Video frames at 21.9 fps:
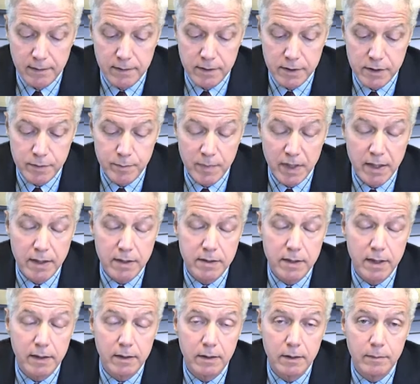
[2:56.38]
This
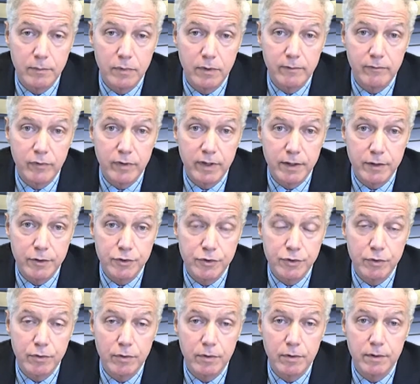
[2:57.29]
means that a number of
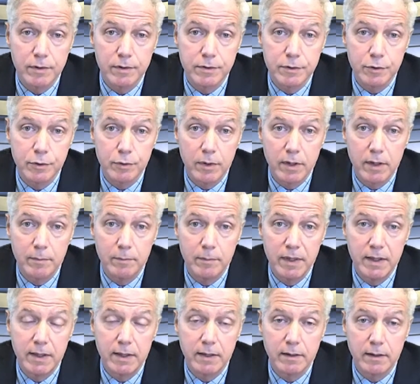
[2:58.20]
reinsurers who had
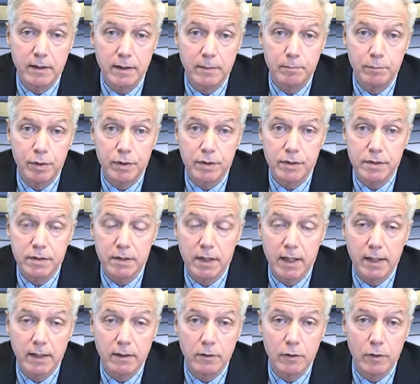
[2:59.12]
immediately put
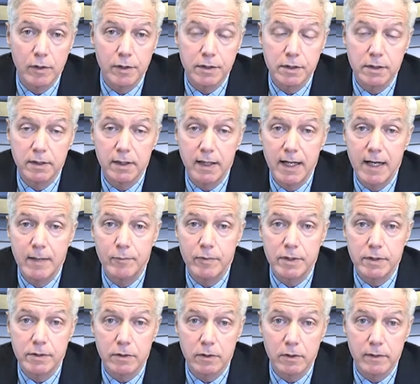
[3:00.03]
aside large claim
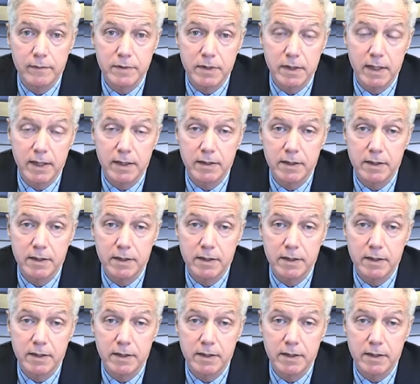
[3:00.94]
reserves in